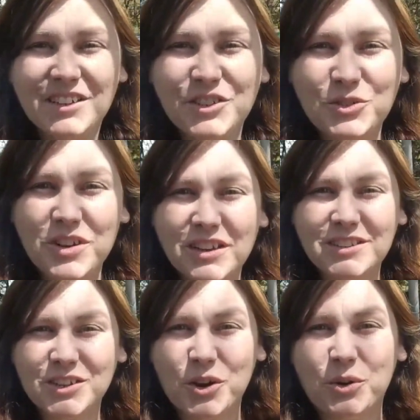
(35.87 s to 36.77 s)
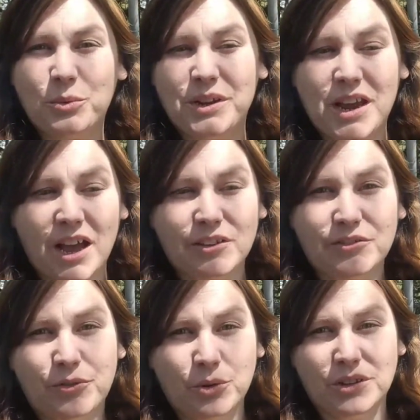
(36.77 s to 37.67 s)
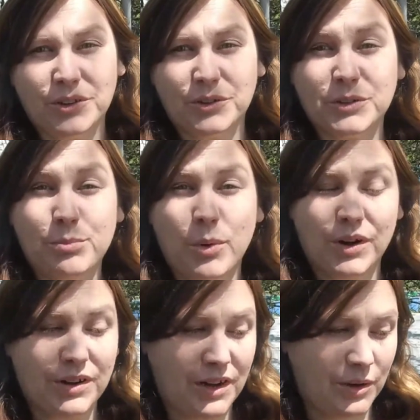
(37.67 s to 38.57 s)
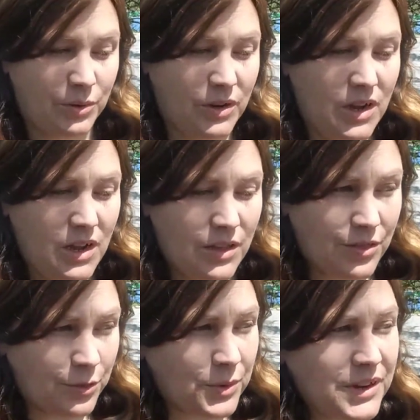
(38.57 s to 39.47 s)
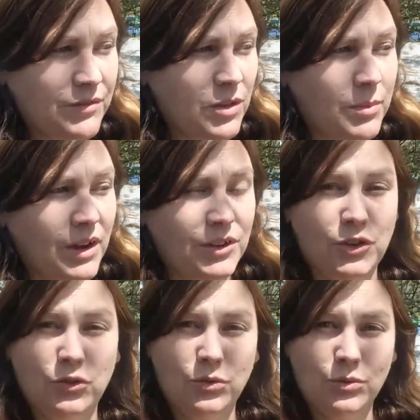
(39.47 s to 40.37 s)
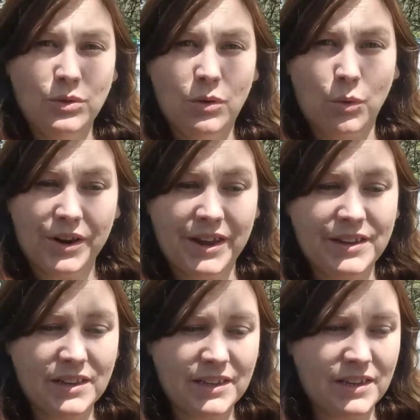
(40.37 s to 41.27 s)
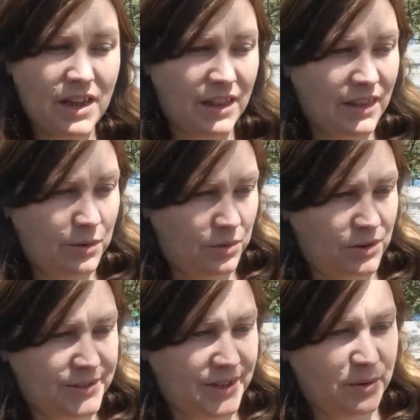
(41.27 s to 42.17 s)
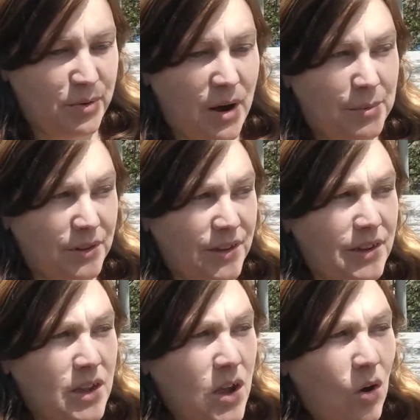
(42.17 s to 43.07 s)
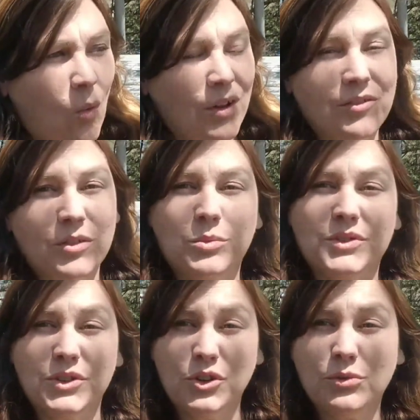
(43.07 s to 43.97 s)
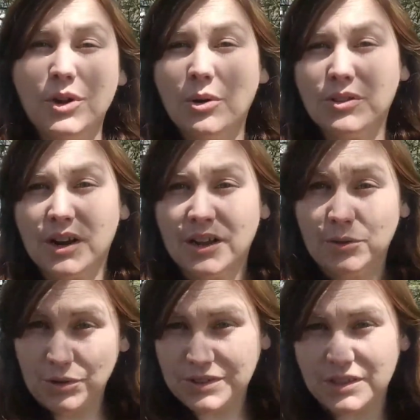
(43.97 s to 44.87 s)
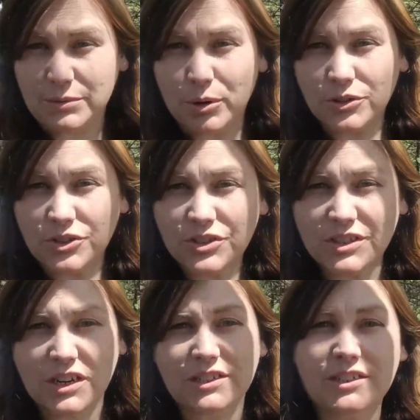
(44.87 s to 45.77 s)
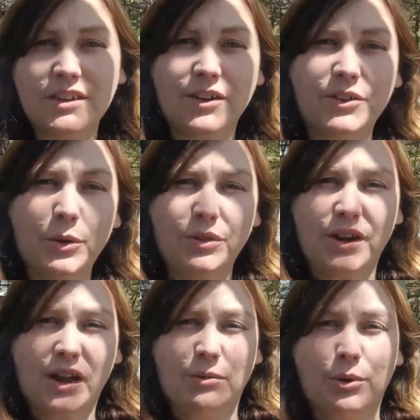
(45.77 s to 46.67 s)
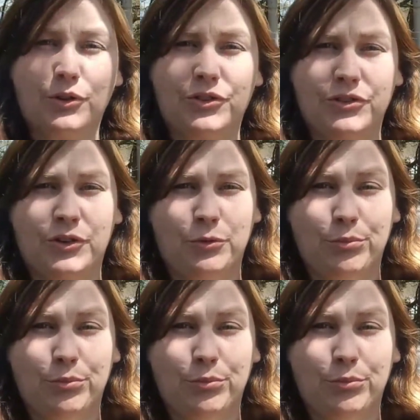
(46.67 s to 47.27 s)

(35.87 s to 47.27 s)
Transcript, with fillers: 2 nights ago, we had 4 litters born. Now, 3 of them I knew were kindling, and they were all set up properly. One of them was a new doe that I had recently purchased, and I did not know that I had purchased her